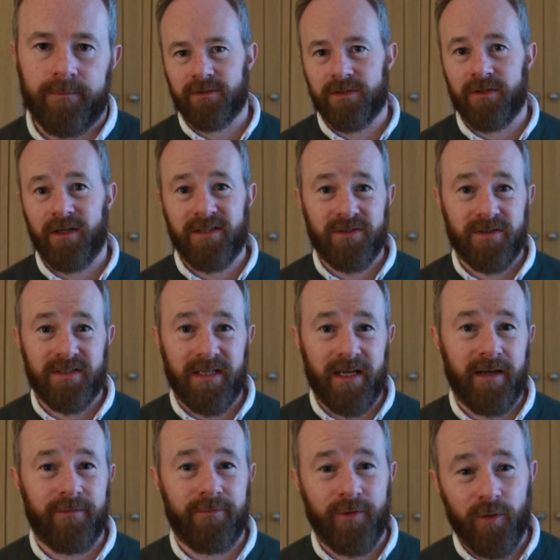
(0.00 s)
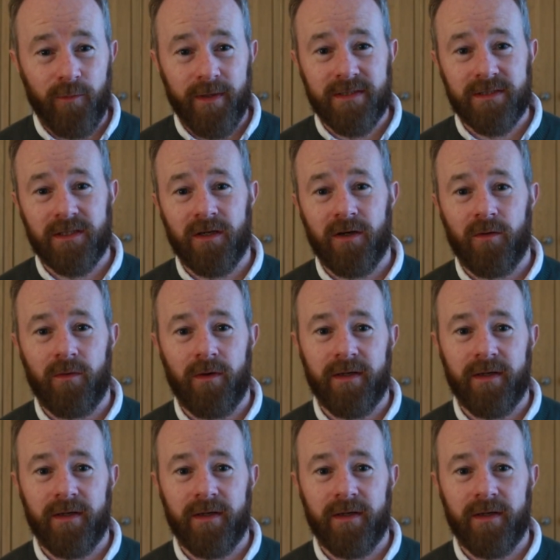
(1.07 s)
So let's just say a few weeks ago,